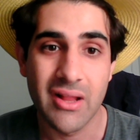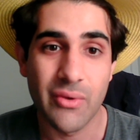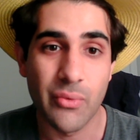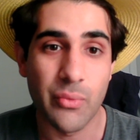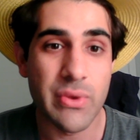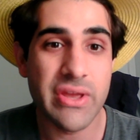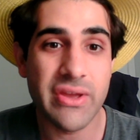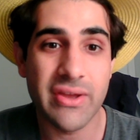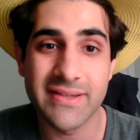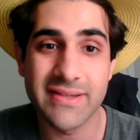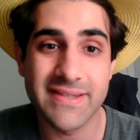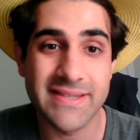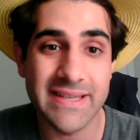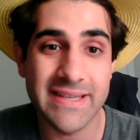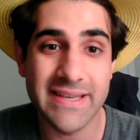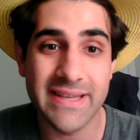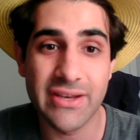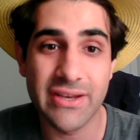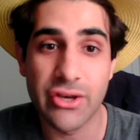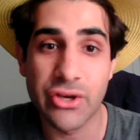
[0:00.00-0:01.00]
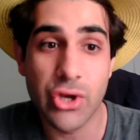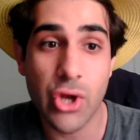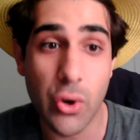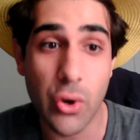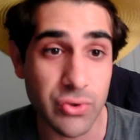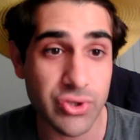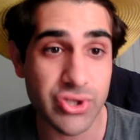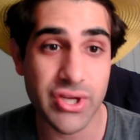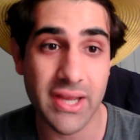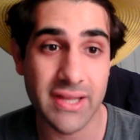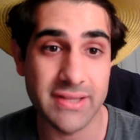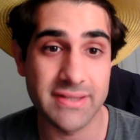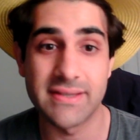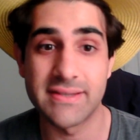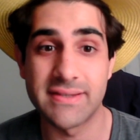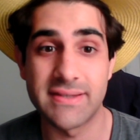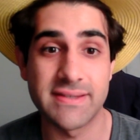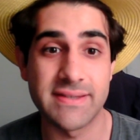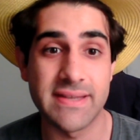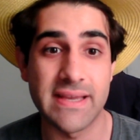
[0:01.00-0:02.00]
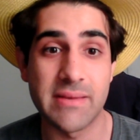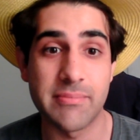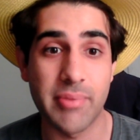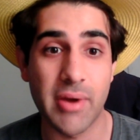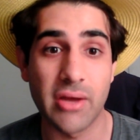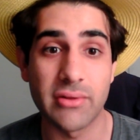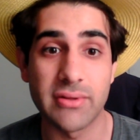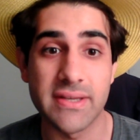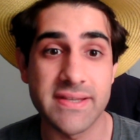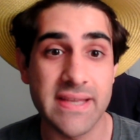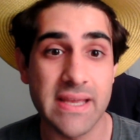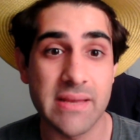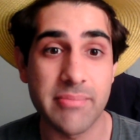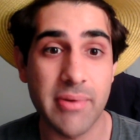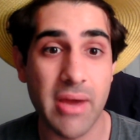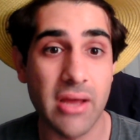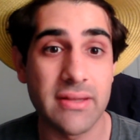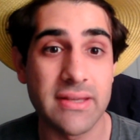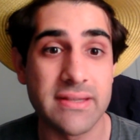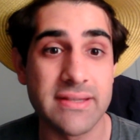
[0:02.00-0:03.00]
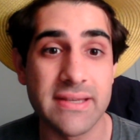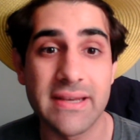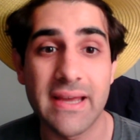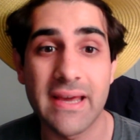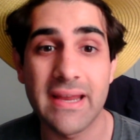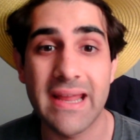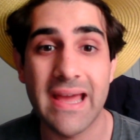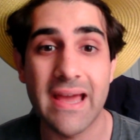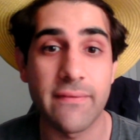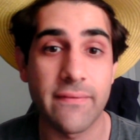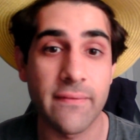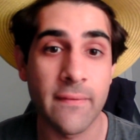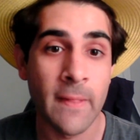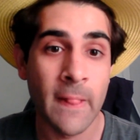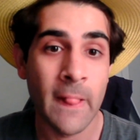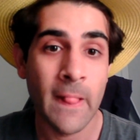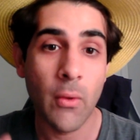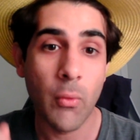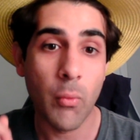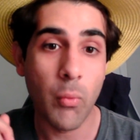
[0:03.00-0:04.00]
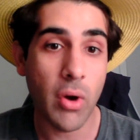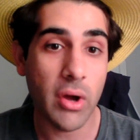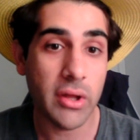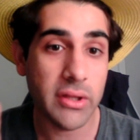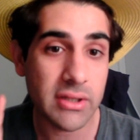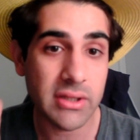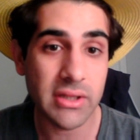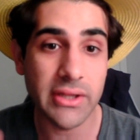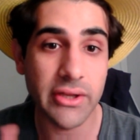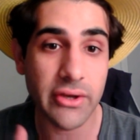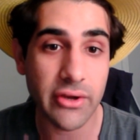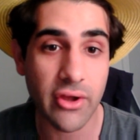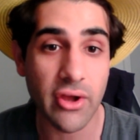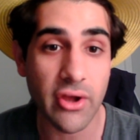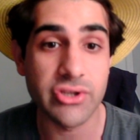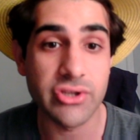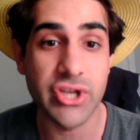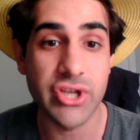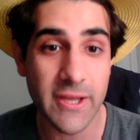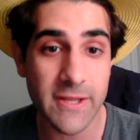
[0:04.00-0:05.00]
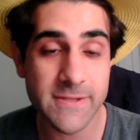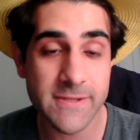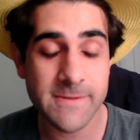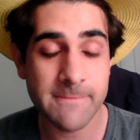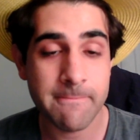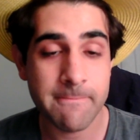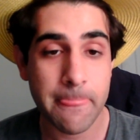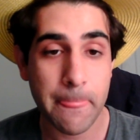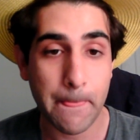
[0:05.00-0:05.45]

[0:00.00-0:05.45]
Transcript: We conceded no chances to St. Pauli. St. Pauli did not have one clear-cut chance.